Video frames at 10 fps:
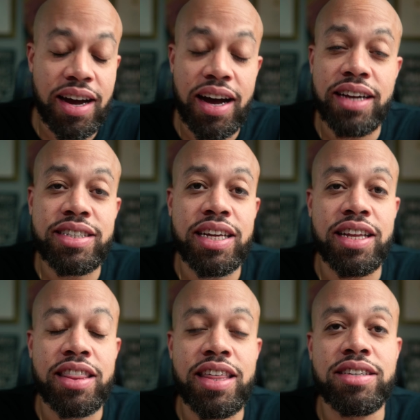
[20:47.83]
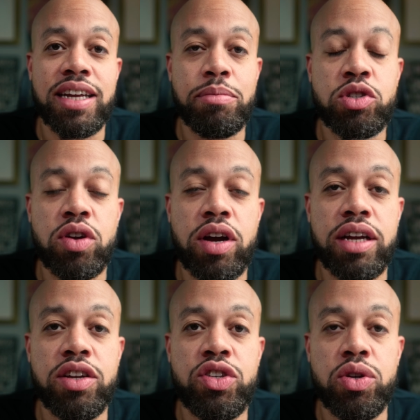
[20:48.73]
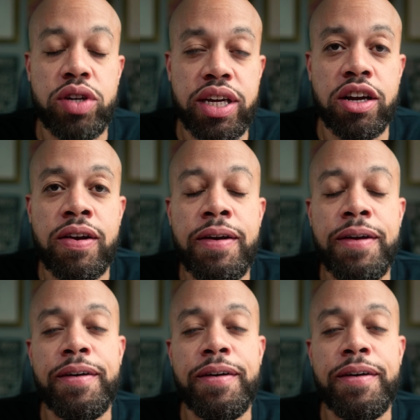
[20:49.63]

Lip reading: content and the things that I'm trying to do here